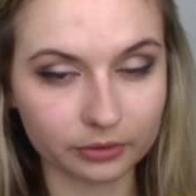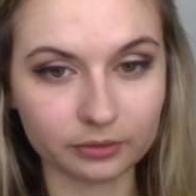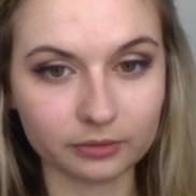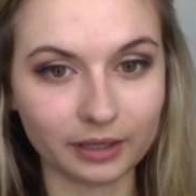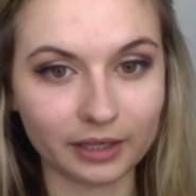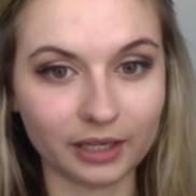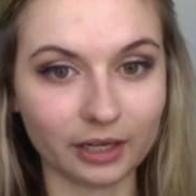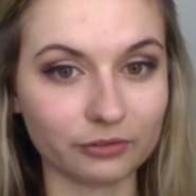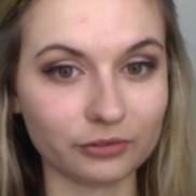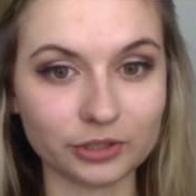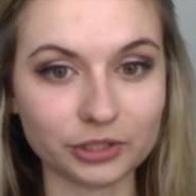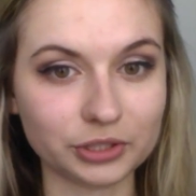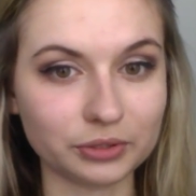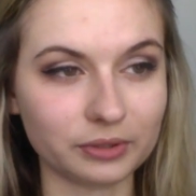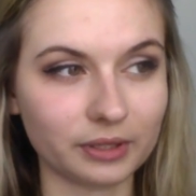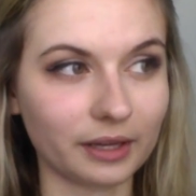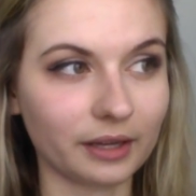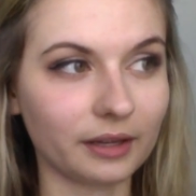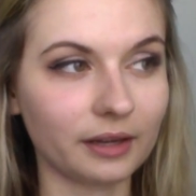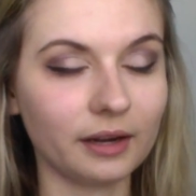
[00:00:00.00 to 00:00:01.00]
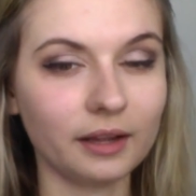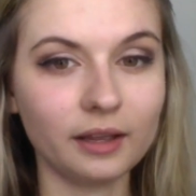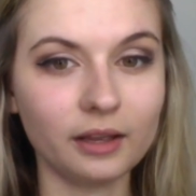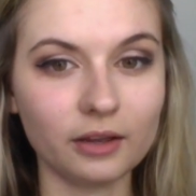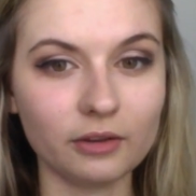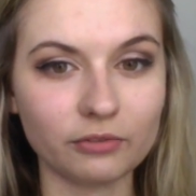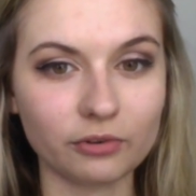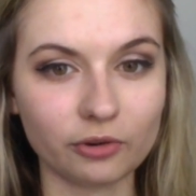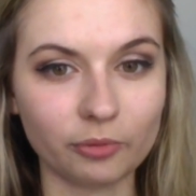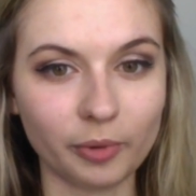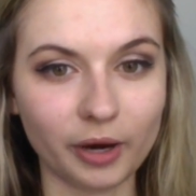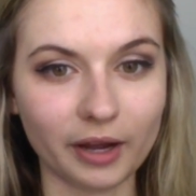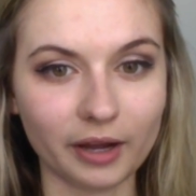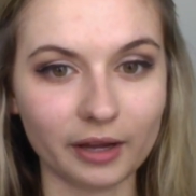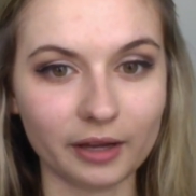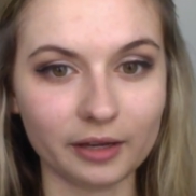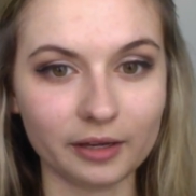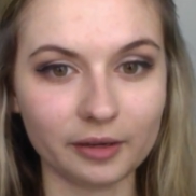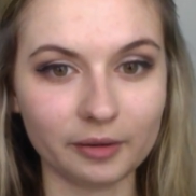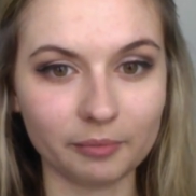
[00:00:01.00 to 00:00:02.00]
I never do that for
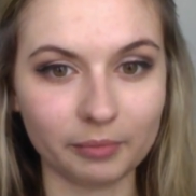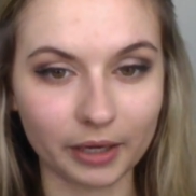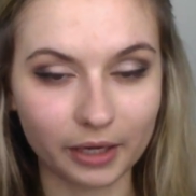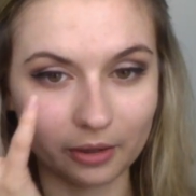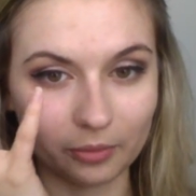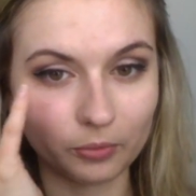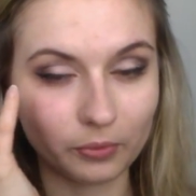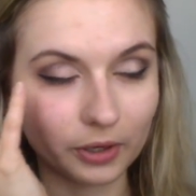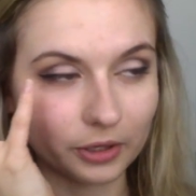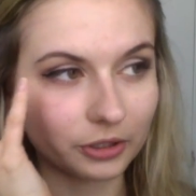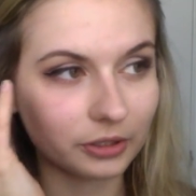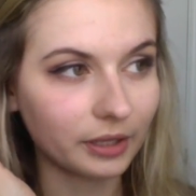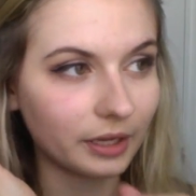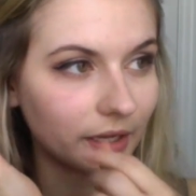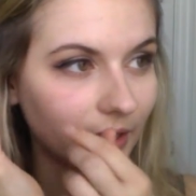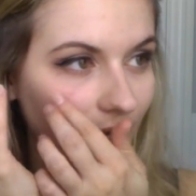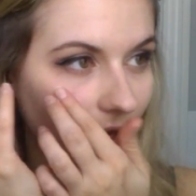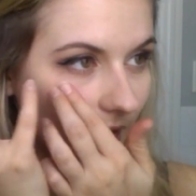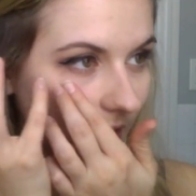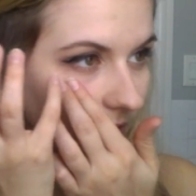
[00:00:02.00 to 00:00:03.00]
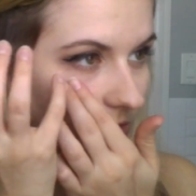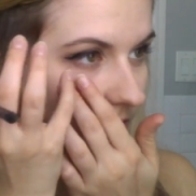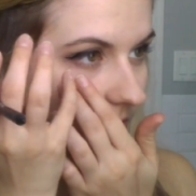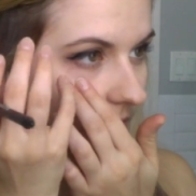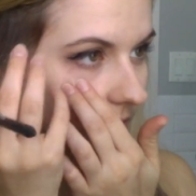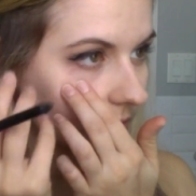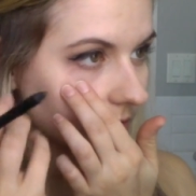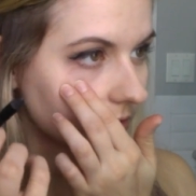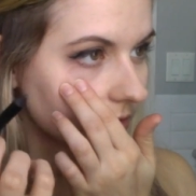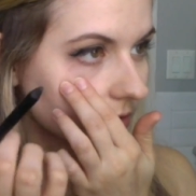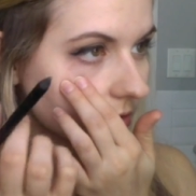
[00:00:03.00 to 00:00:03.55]
my bottom waterline. I just